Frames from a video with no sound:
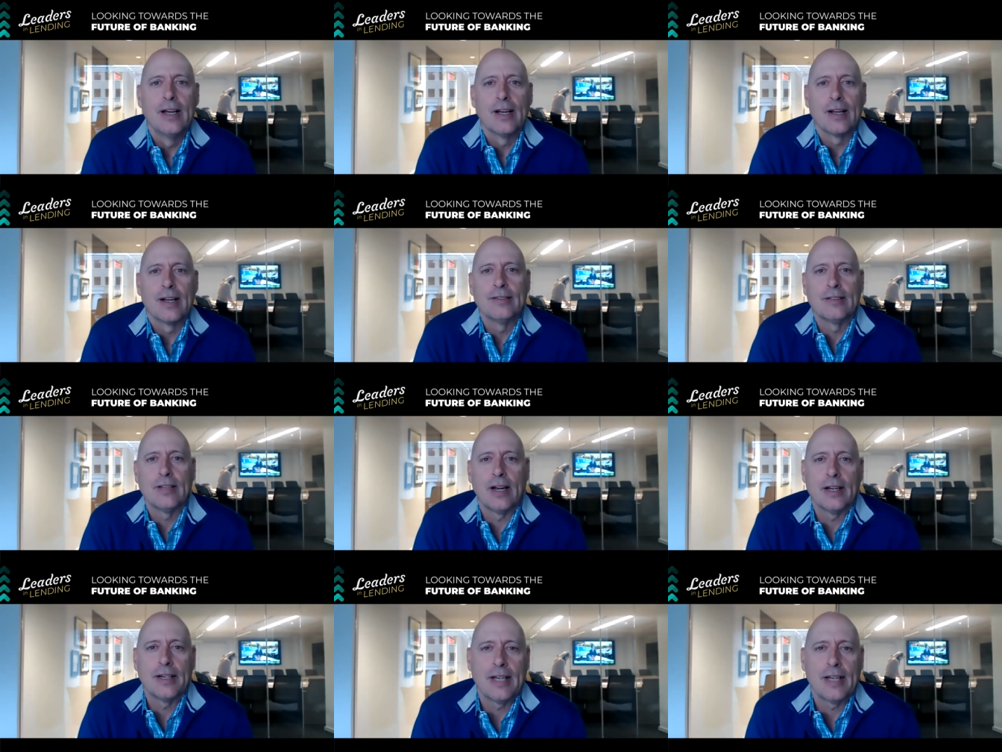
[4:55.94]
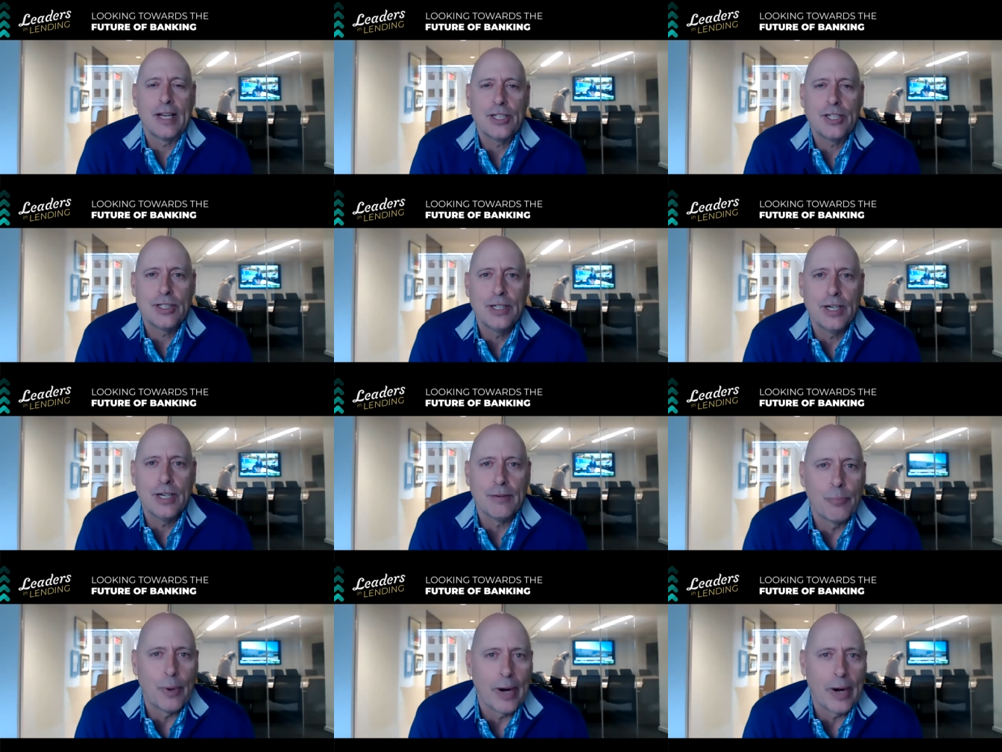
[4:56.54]

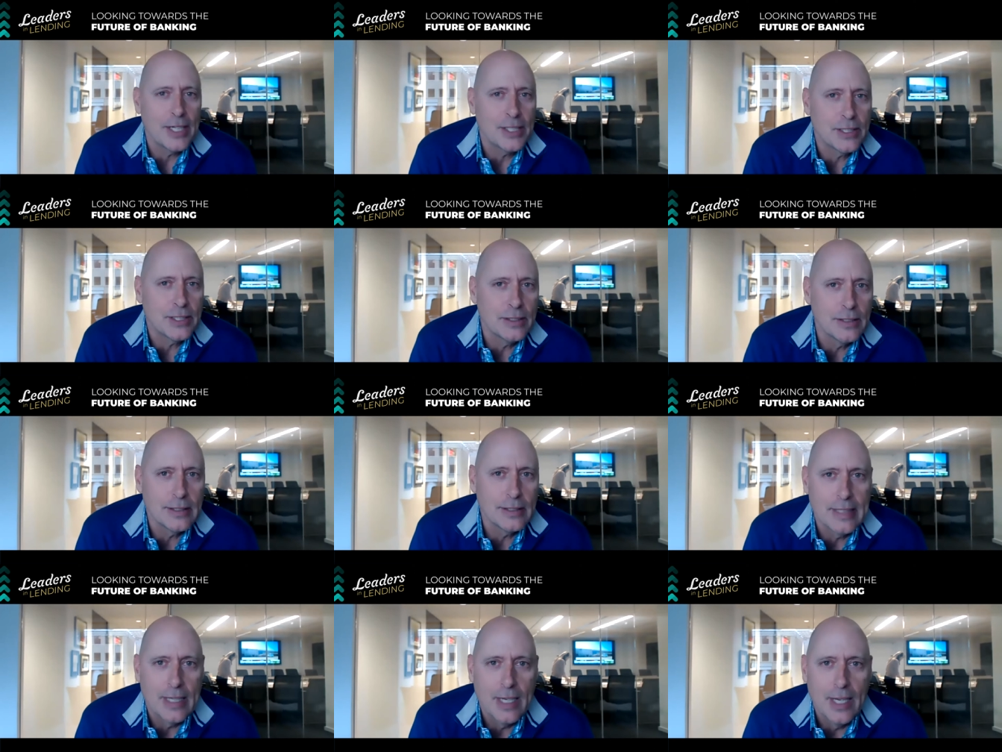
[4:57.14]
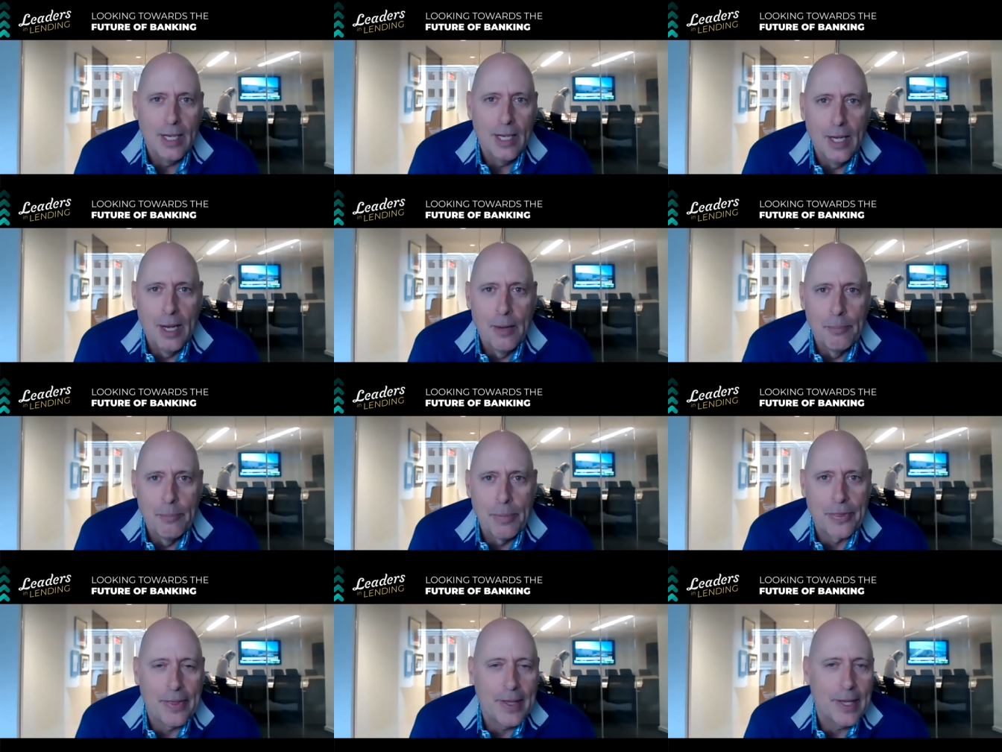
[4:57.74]
consolidation of branches,
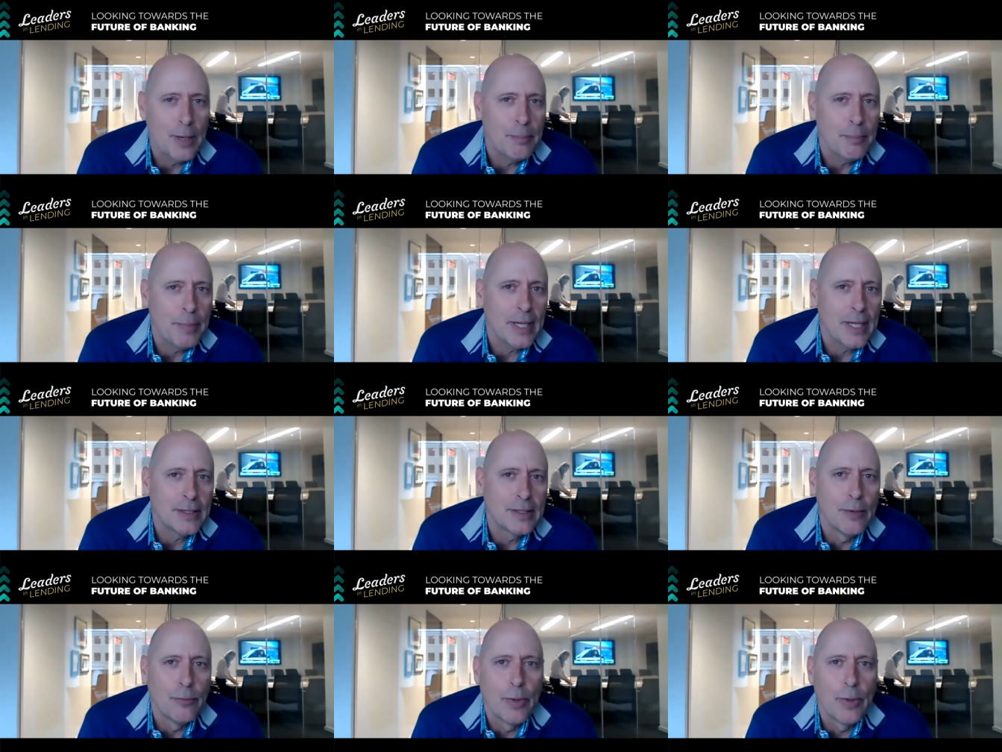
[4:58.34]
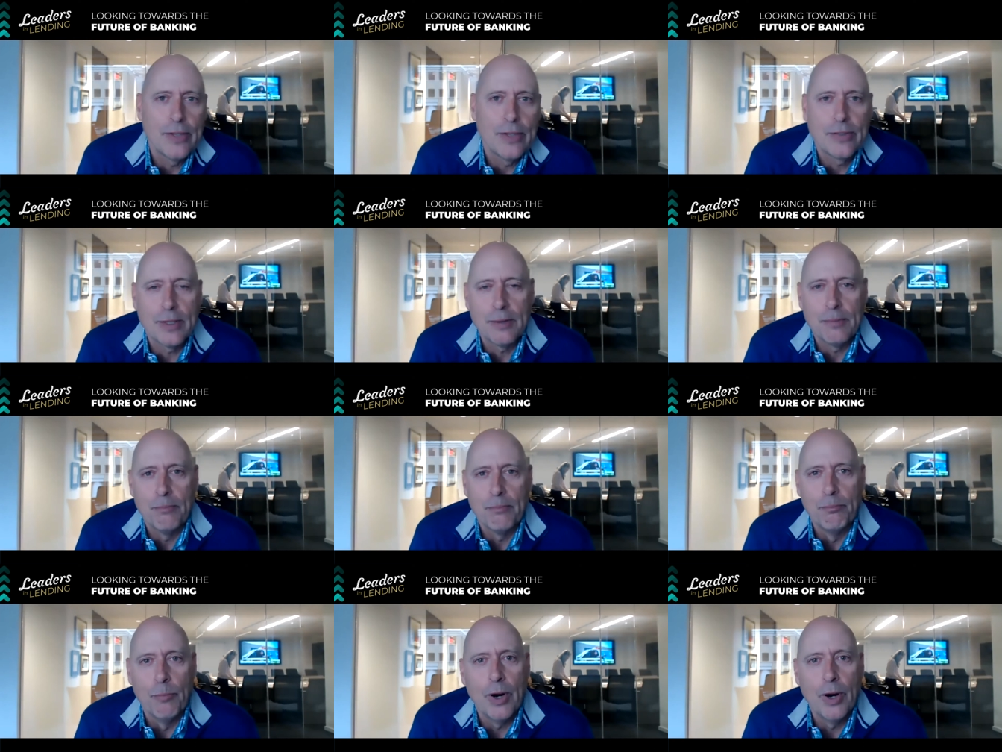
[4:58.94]
but think about the
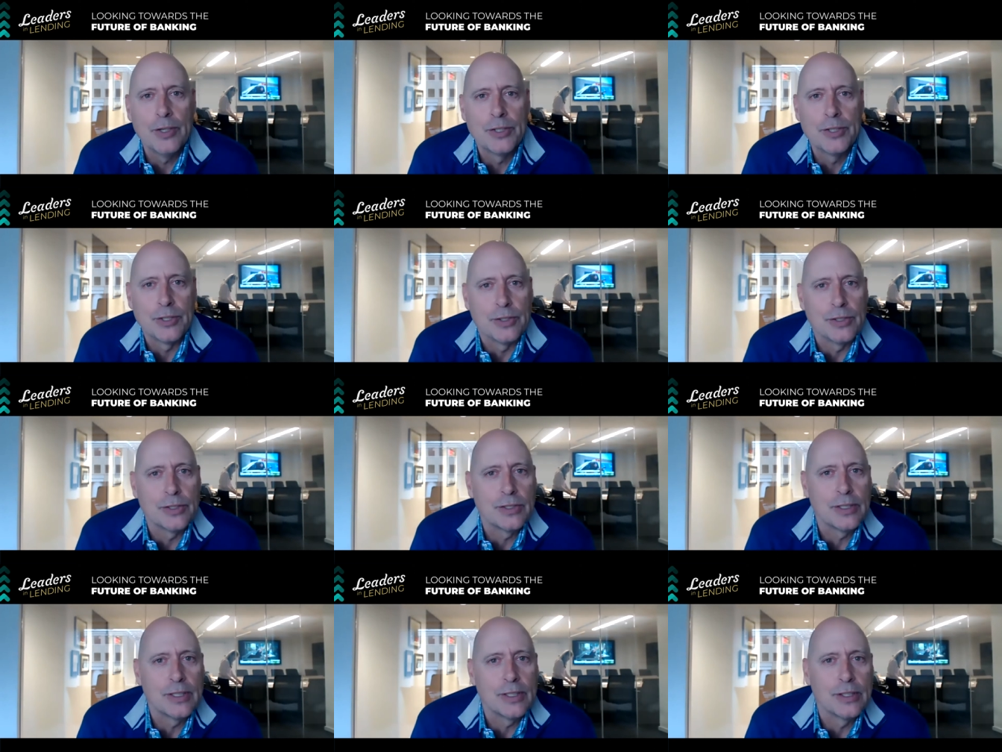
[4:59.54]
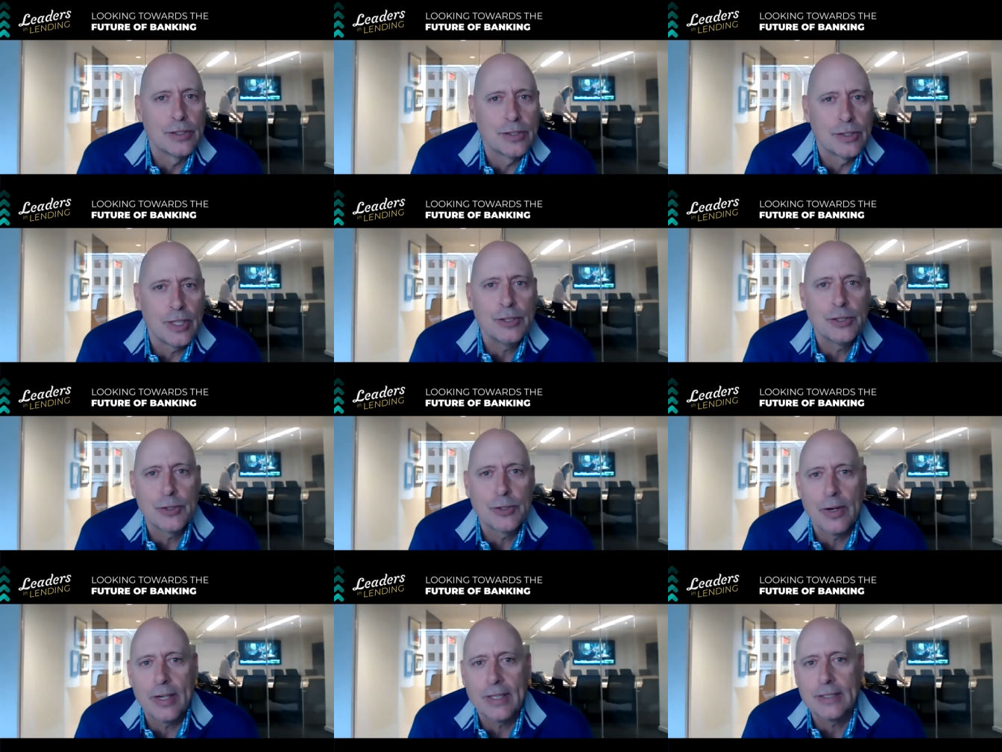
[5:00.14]
recent mergers
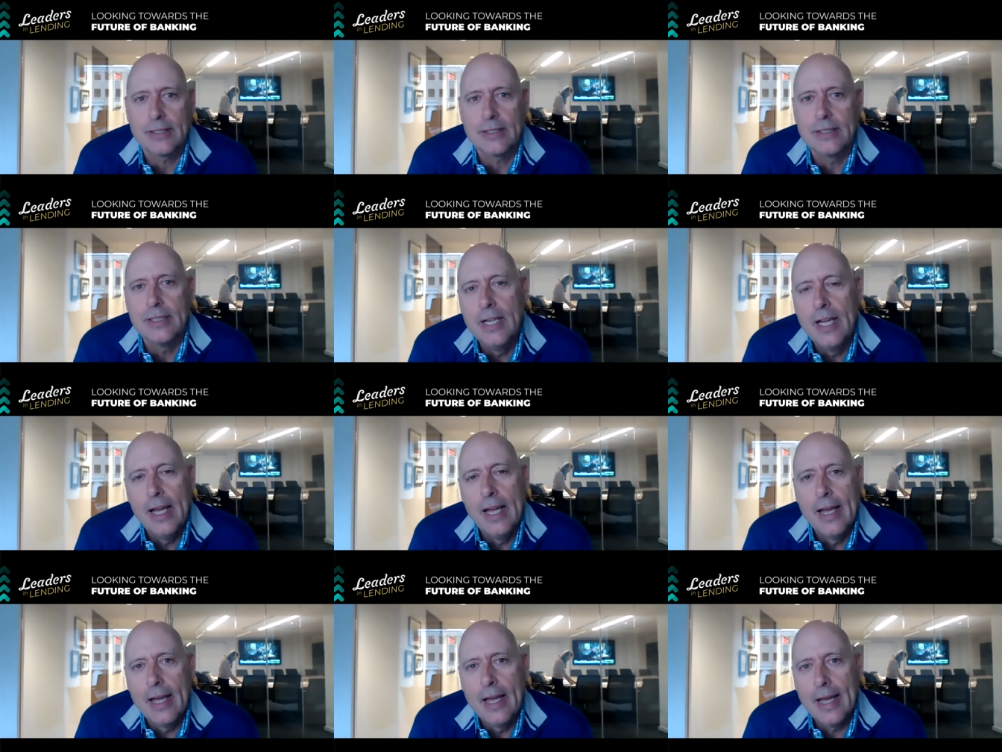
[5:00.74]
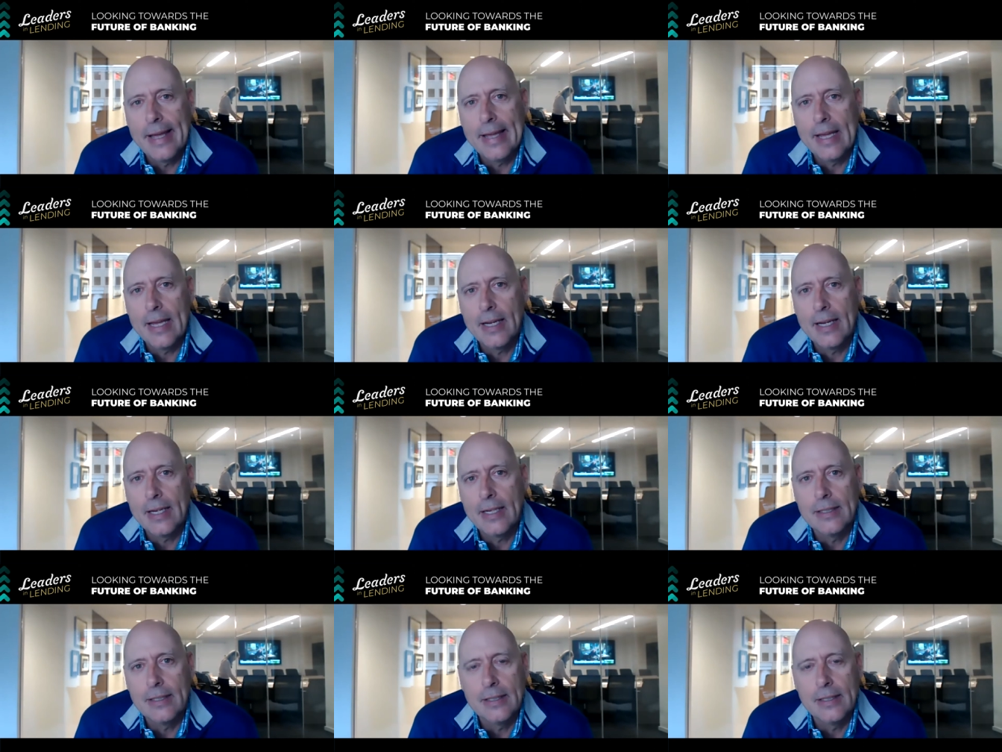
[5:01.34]
SunTrust
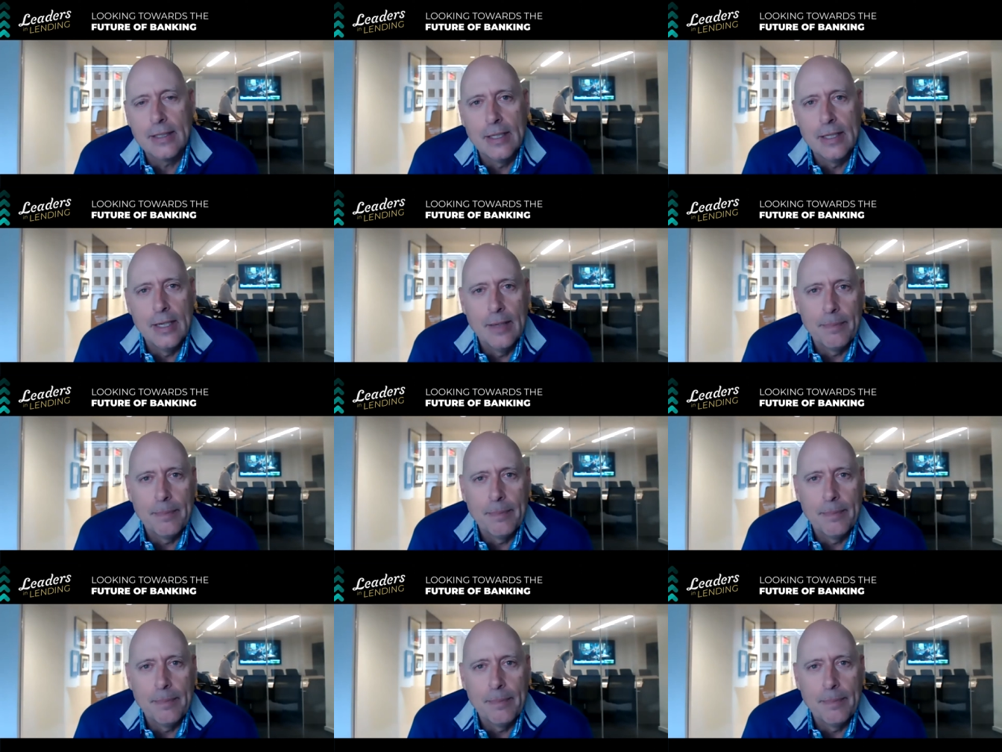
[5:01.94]
and